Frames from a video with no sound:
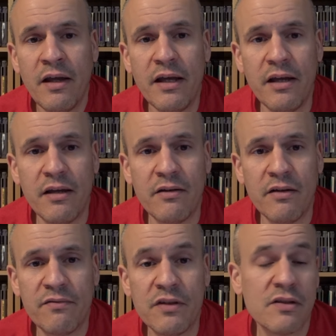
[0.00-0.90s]
and
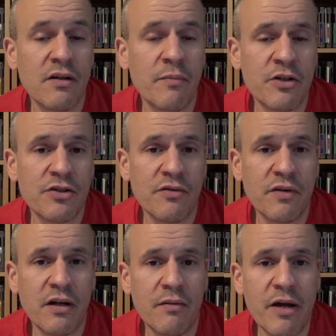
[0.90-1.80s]
visited a bunch of
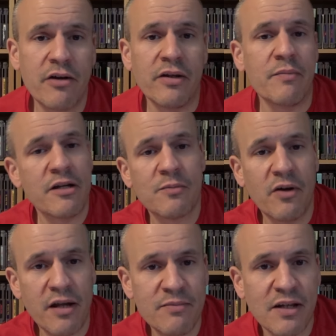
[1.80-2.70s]
minor league
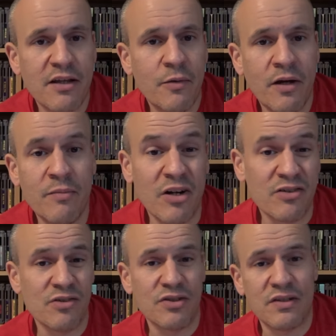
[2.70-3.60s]
baseball games out that way, but
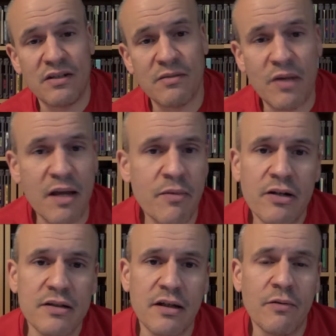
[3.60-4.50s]
also just did some game
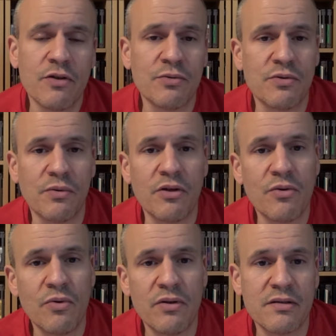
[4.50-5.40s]
hunting, which was really
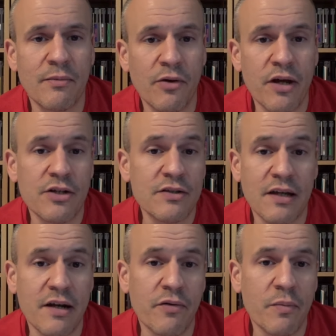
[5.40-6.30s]
cool at some locations
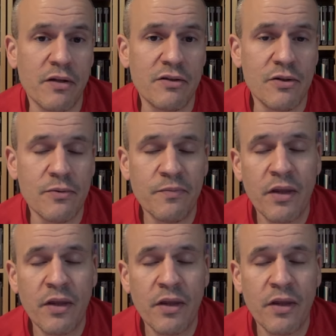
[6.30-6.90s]
I'd never been to.